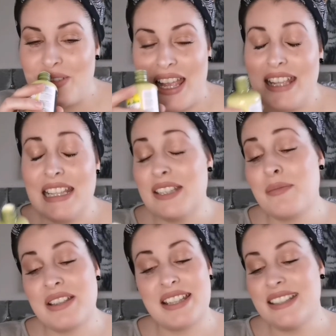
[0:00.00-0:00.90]
It
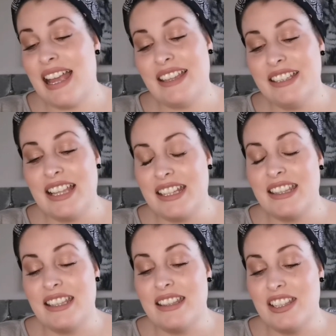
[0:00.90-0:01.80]
smells exactly like
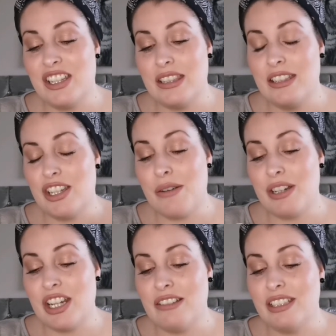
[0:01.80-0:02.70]
the shower
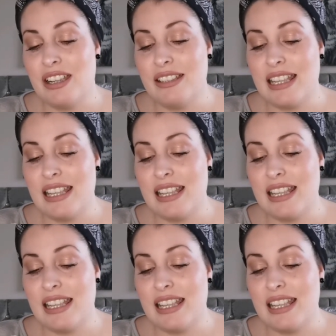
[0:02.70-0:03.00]
gel does.